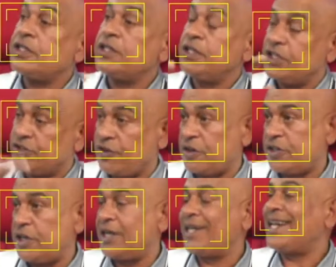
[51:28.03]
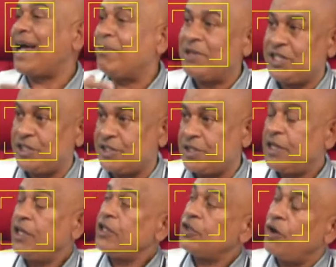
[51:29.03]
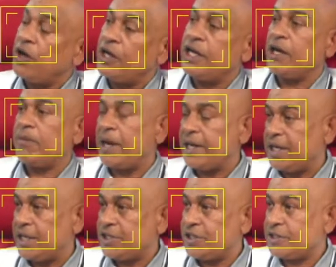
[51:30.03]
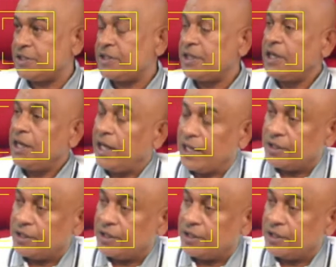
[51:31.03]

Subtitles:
destruction and damages to other nearby nations like